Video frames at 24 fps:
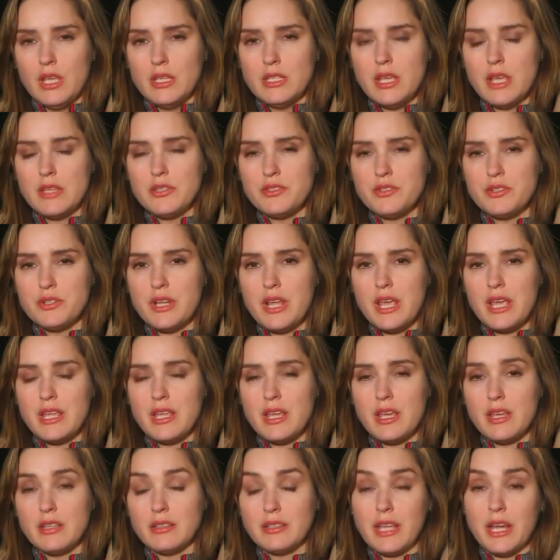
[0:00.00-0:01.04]

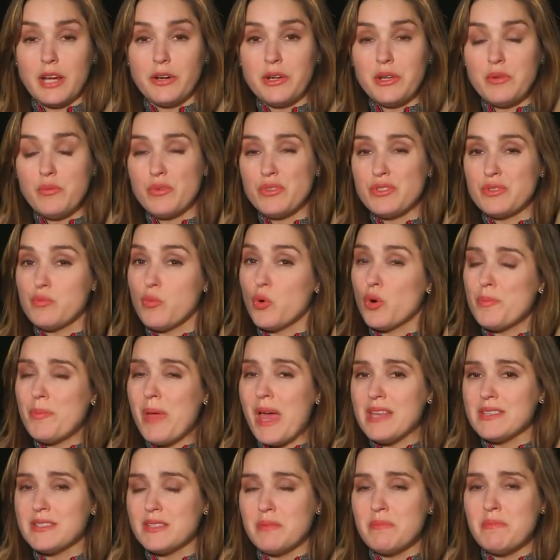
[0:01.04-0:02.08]
Yesterday, Kerry was more
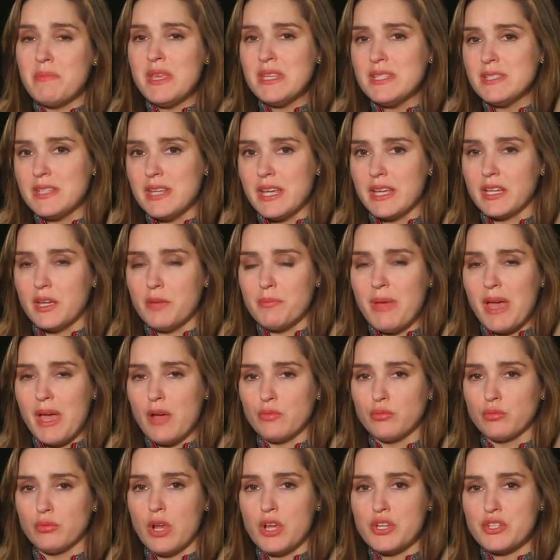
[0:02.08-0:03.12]
pessimistic
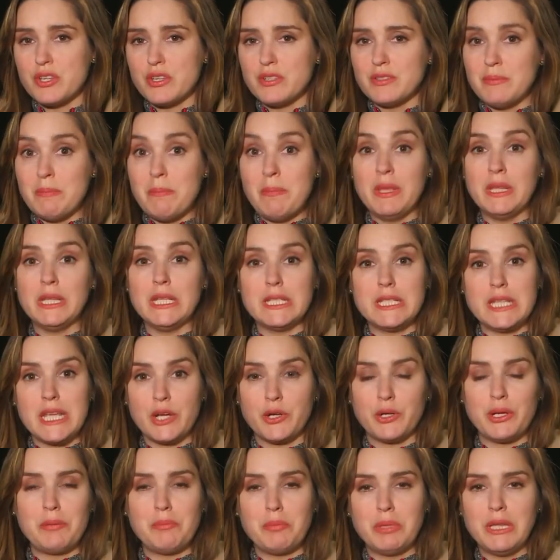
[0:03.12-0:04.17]
about Russia's
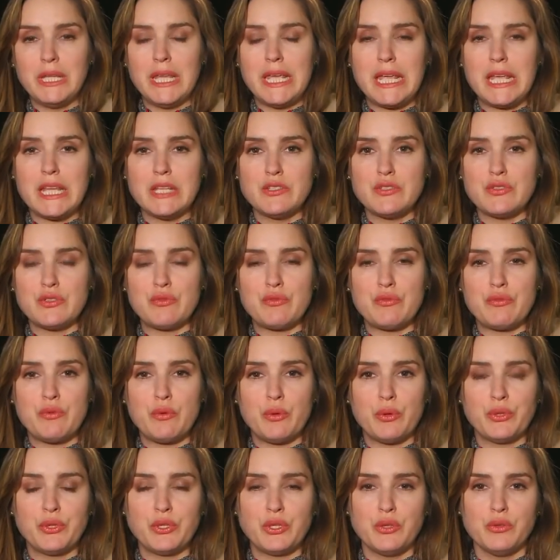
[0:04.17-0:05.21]
military plans
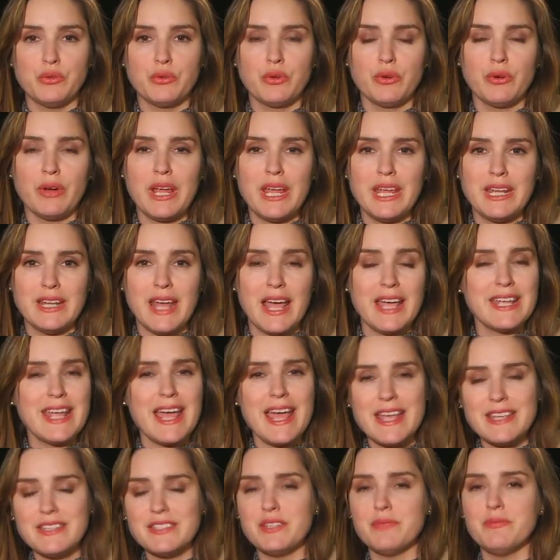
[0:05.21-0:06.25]
for Ukraine. I
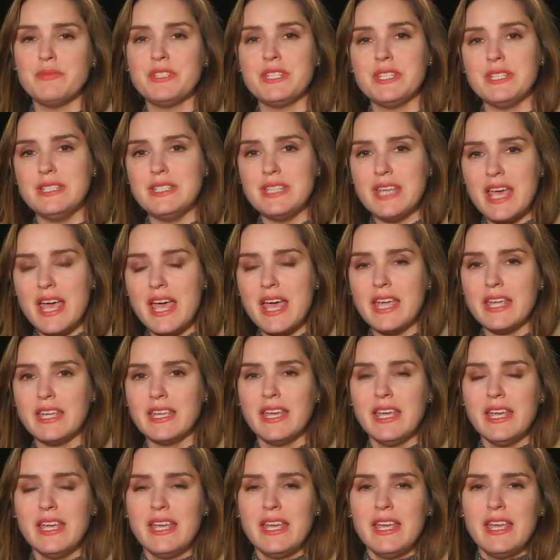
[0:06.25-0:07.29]
asked him today
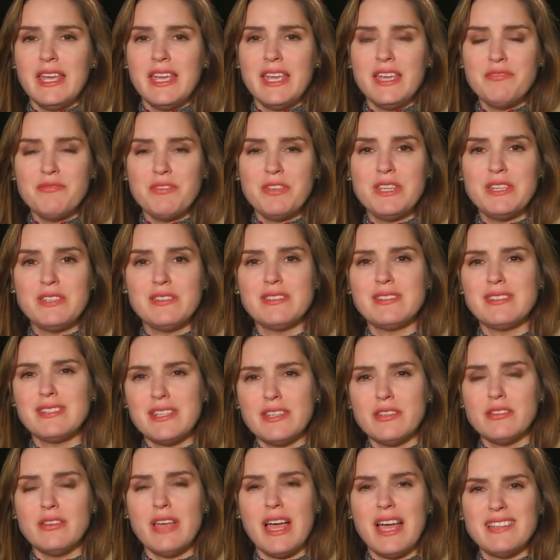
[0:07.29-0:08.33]
if he
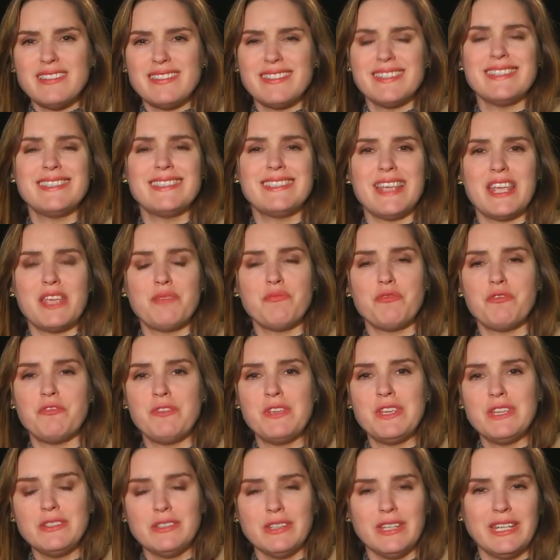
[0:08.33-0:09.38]
still has the same
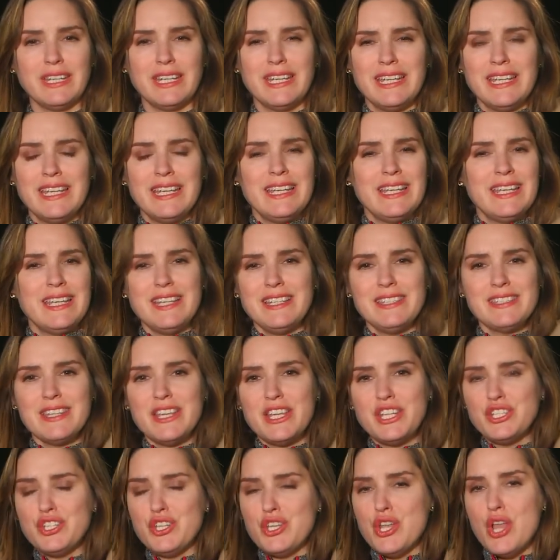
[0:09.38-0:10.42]
feeling. He
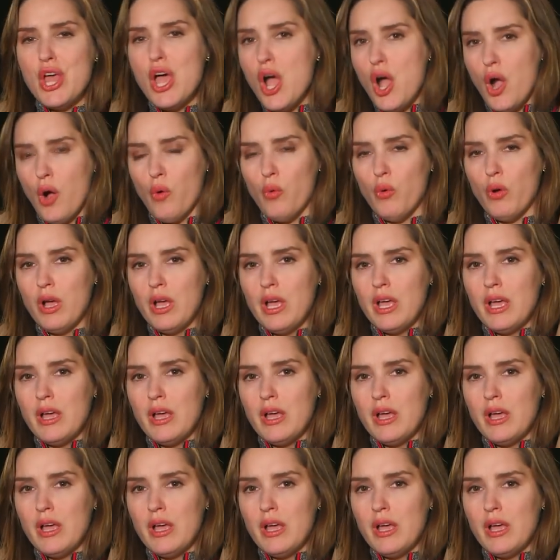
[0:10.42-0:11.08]
said no,